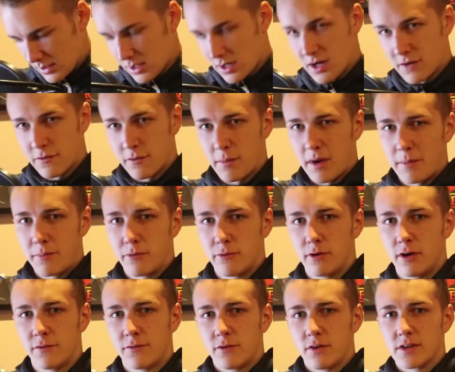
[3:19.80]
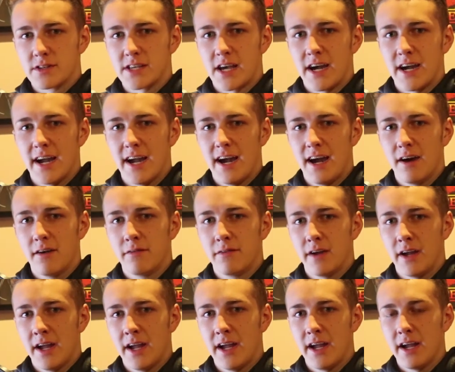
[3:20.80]
Alright, for my peripherals, I have
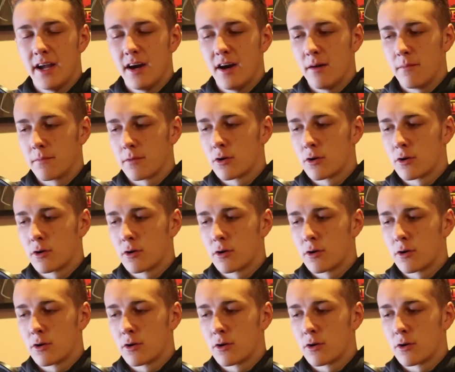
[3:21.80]
a